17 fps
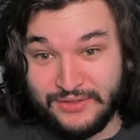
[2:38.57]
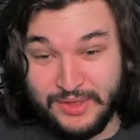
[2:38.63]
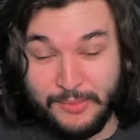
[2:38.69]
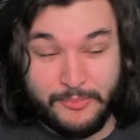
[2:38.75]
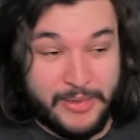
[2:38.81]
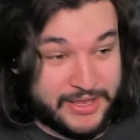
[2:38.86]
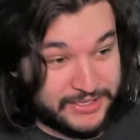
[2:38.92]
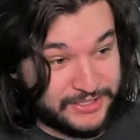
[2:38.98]

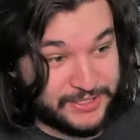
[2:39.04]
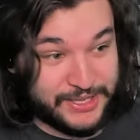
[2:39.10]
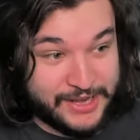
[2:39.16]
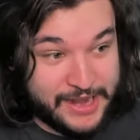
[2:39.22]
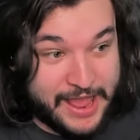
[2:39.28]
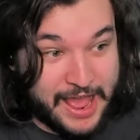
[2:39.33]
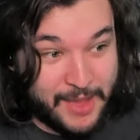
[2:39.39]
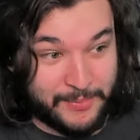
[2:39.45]
the best
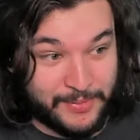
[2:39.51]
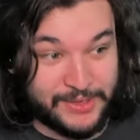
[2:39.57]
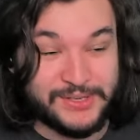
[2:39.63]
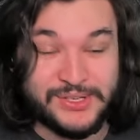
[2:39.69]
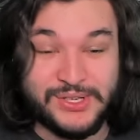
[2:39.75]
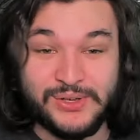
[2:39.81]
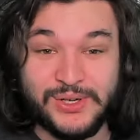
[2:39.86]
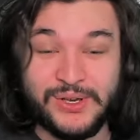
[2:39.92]
thing to
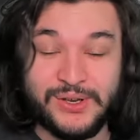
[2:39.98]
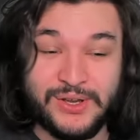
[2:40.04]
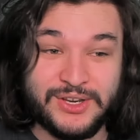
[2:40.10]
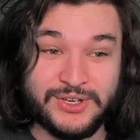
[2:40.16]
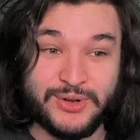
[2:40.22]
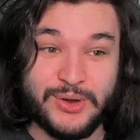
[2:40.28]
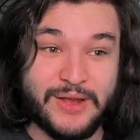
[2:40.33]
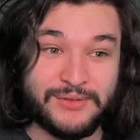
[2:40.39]
happen to
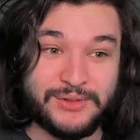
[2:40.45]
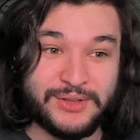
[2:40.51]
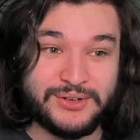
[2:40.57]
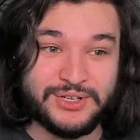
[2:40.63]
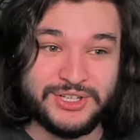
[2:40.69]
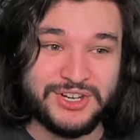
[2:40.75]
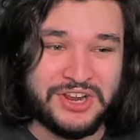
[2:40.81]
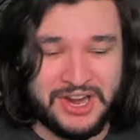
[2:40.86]
Eternal
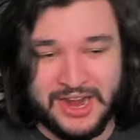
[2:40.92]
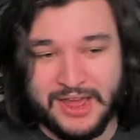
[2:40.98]
Evolution.